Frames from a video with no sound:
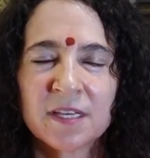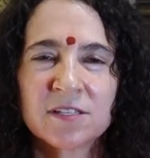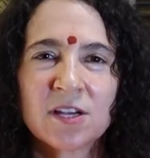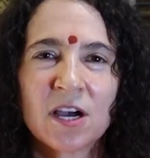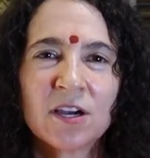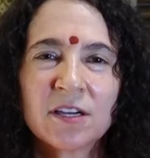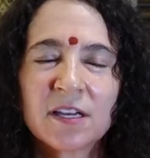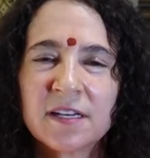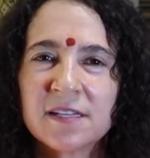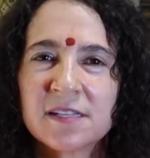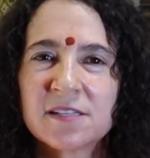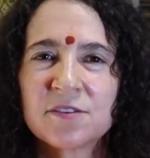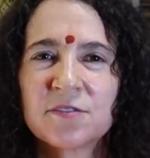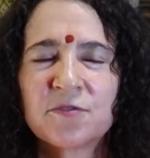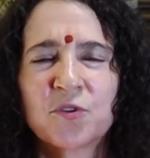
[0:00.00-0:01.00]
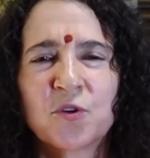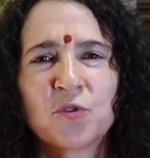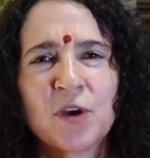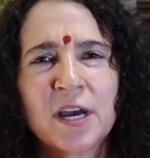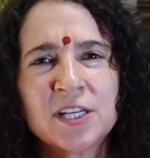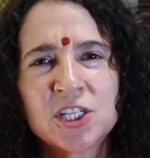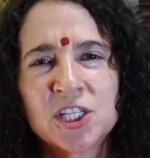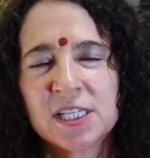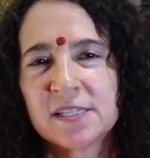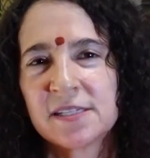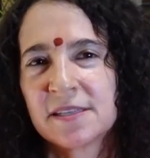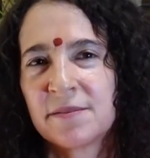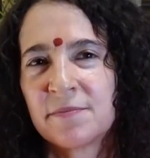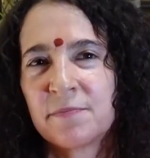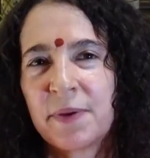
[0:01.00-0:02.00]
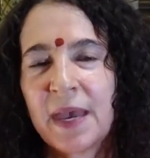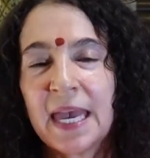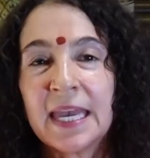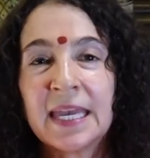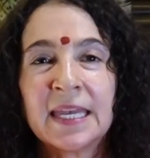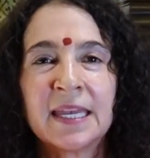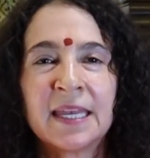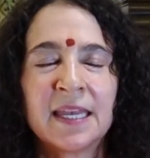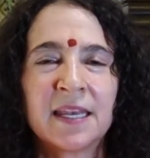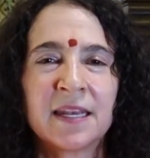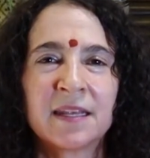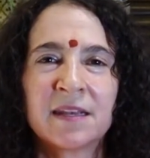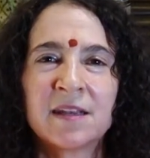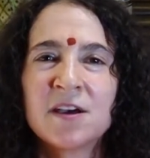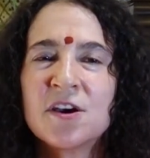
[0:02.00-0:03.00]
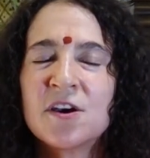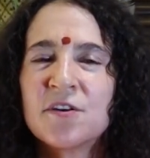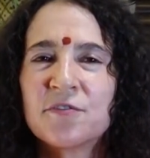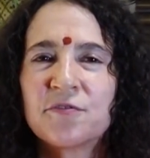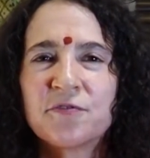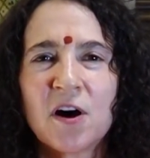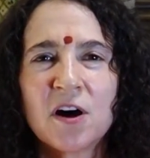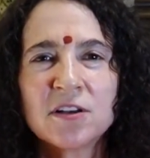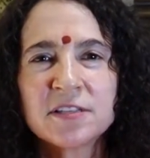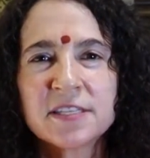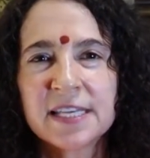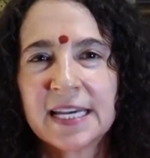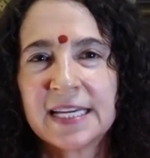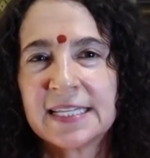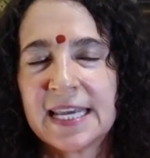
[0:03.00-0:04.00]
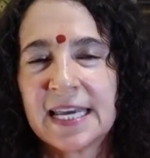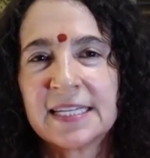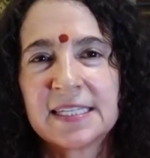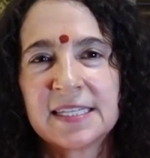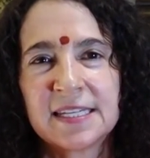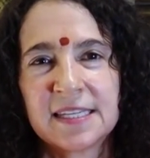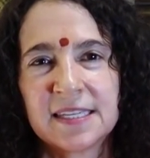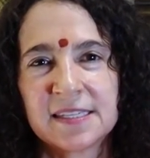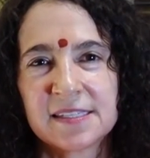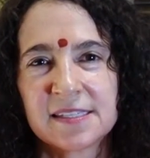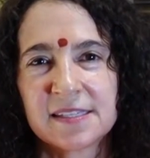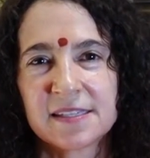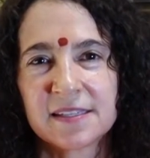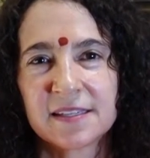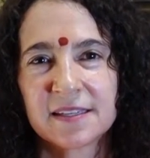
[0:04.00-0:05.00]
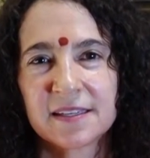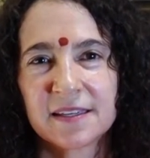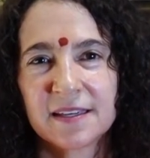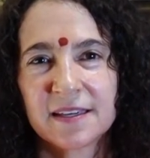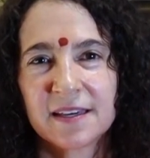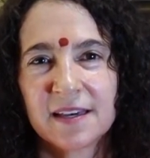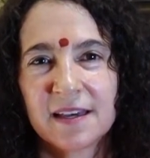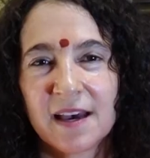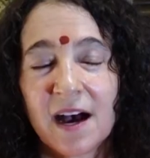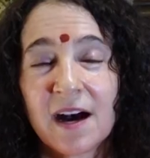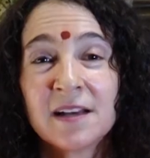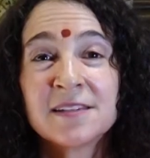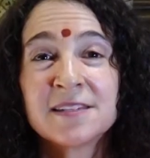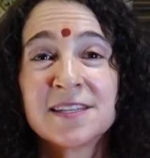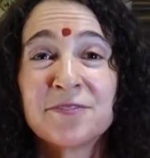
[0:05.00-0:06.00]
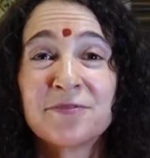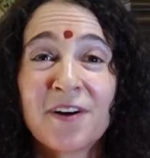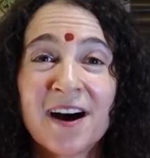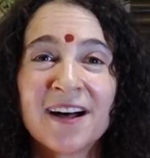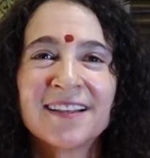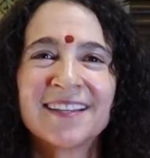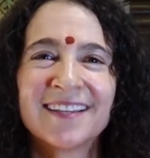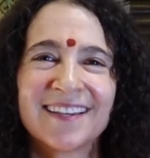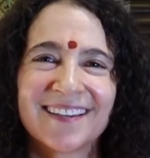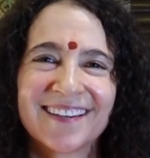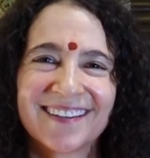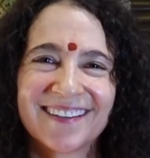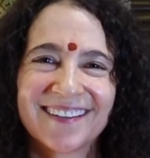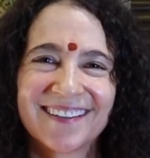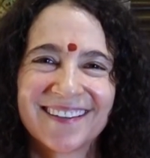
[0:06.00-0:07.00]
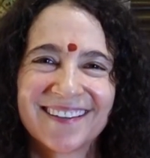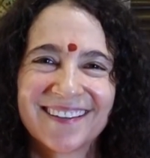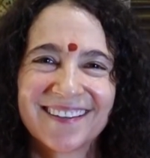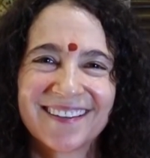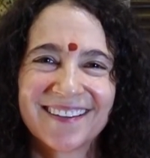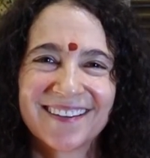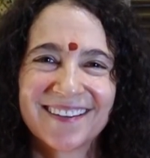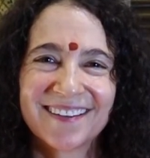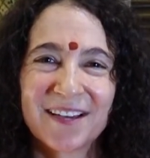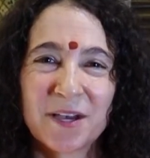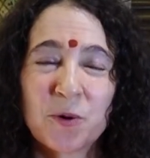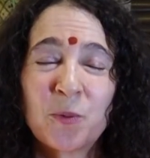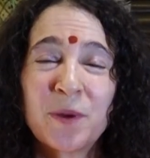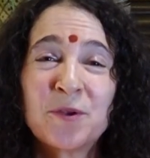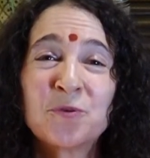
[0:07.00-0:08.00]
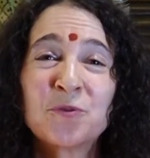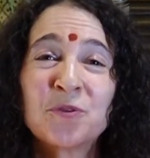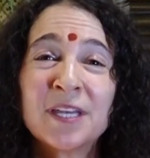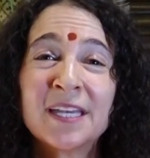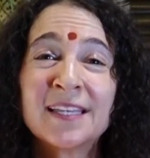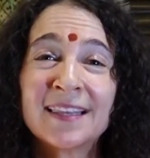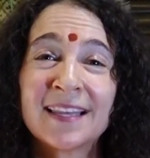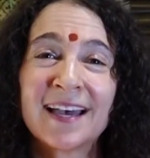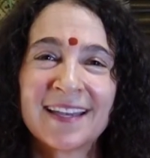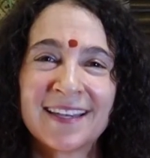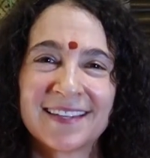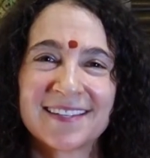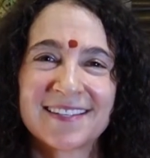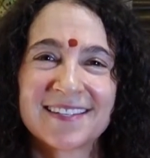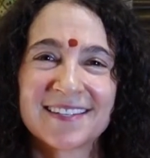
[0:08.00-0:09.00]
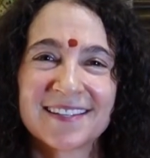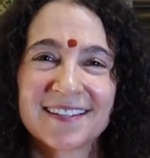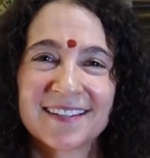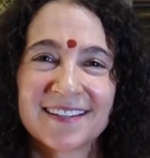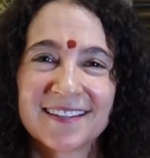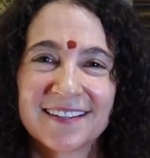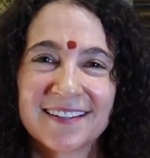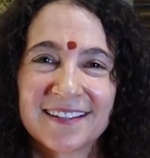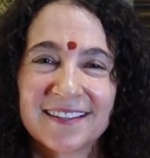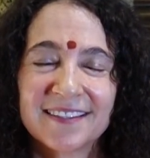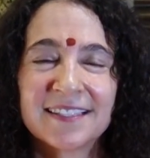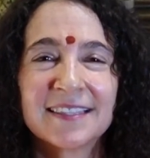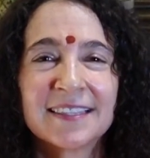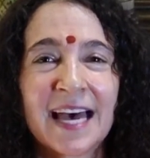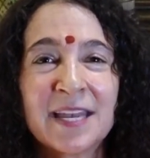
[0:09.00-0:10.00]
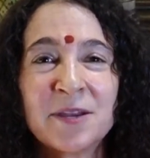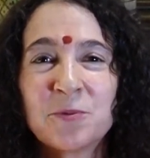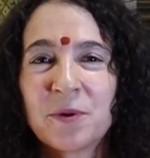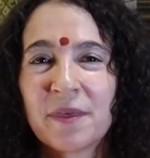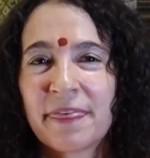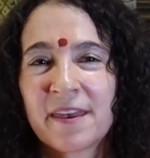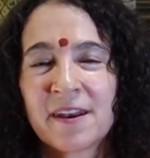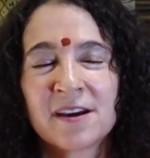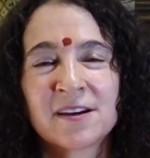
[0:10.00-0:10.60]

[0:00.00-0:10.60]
darkness of grudges and pain and false identities. On Diwali, we relight the light within